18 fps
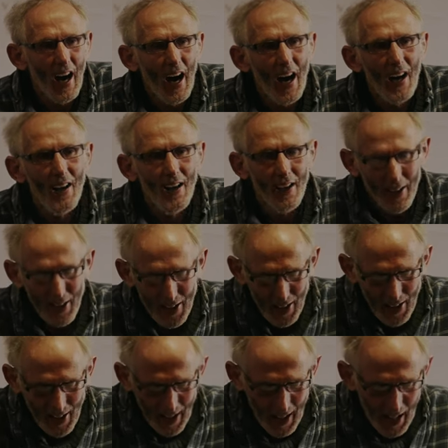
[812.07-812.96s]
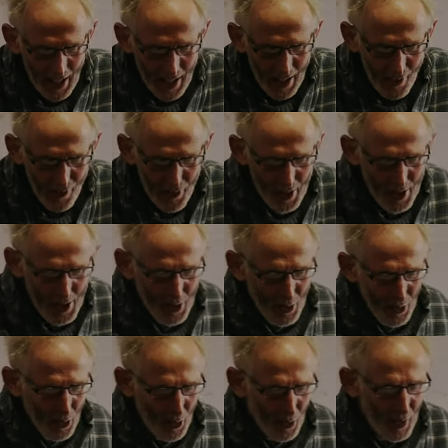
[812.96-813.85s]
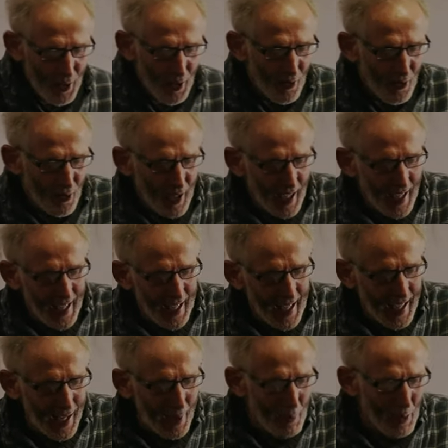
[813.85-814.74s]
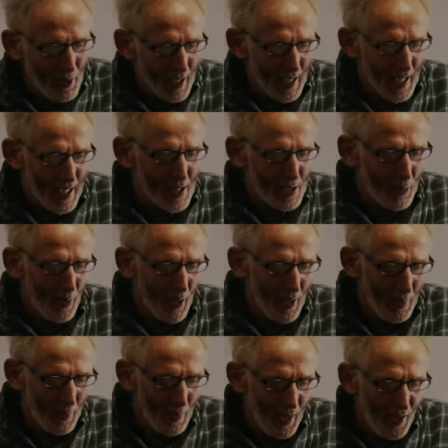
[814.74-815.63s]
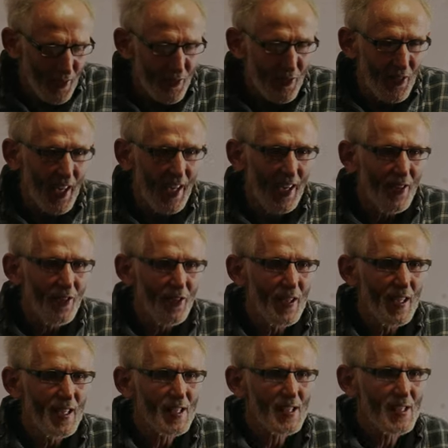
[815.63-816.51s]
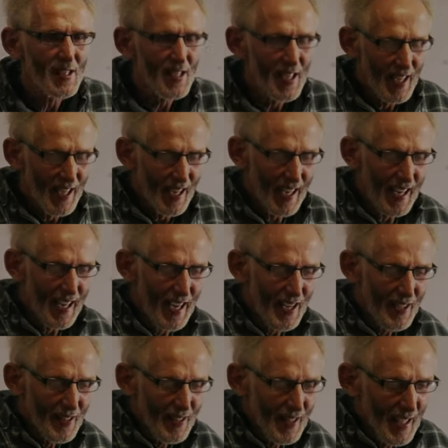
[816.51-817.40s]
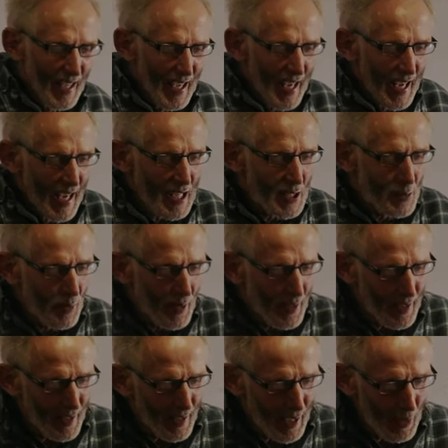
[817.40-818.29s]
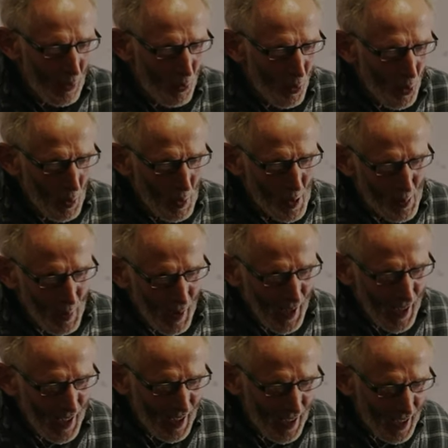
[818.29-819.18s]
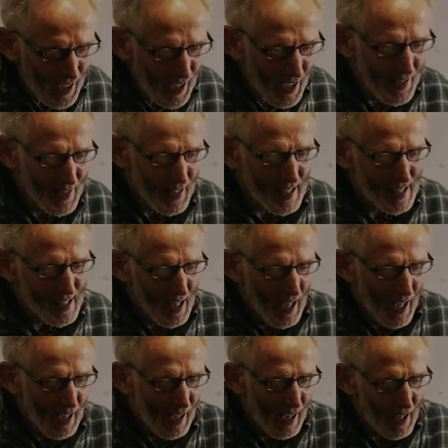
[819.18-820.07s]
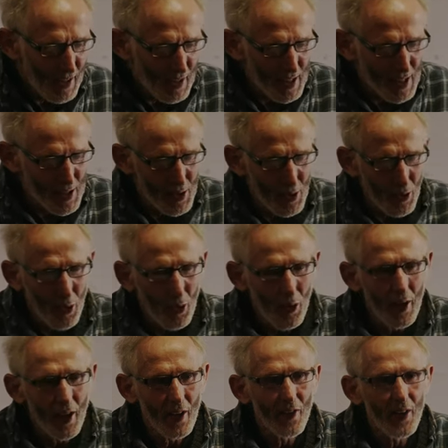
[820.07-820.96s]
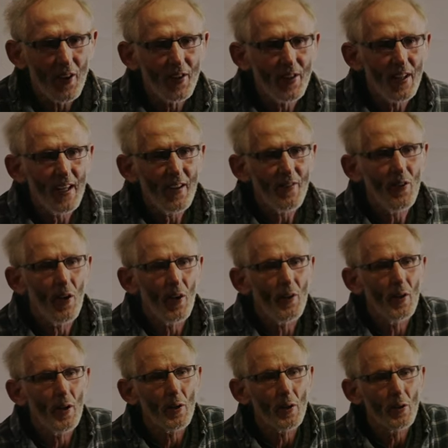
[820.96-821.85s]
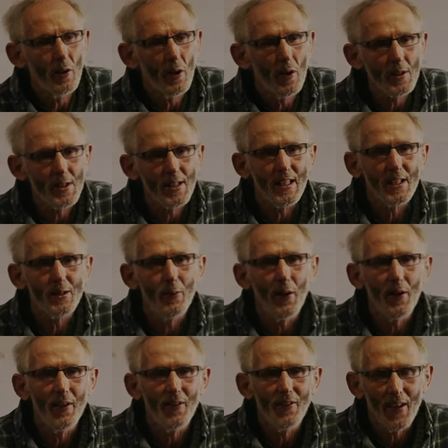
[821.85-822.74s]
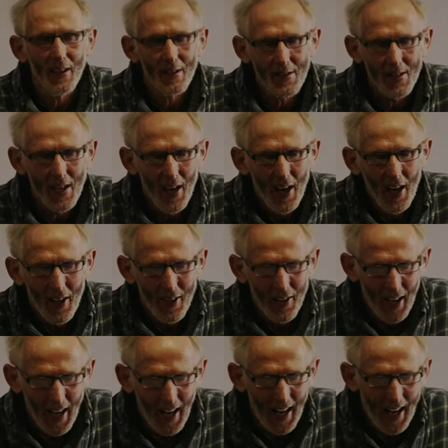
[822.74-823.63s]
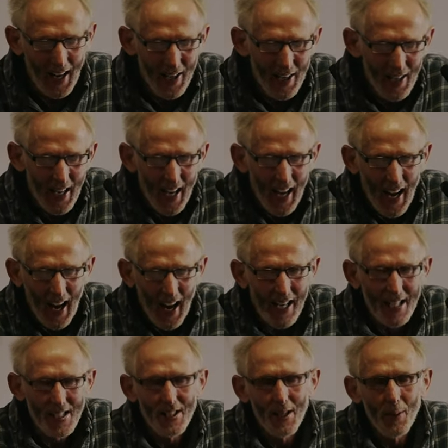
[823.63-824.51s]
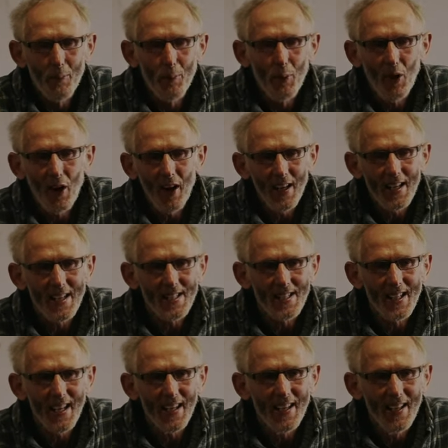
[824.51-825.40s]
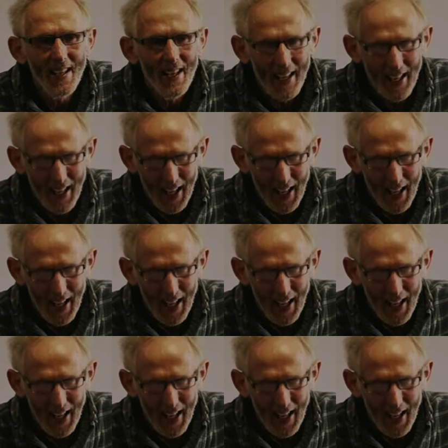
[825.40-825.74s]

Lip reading: I love the story of Rahab. It's one of my favourites. It warms my heart. It's like the story of the thief on the cross. It's one of those that is surprising.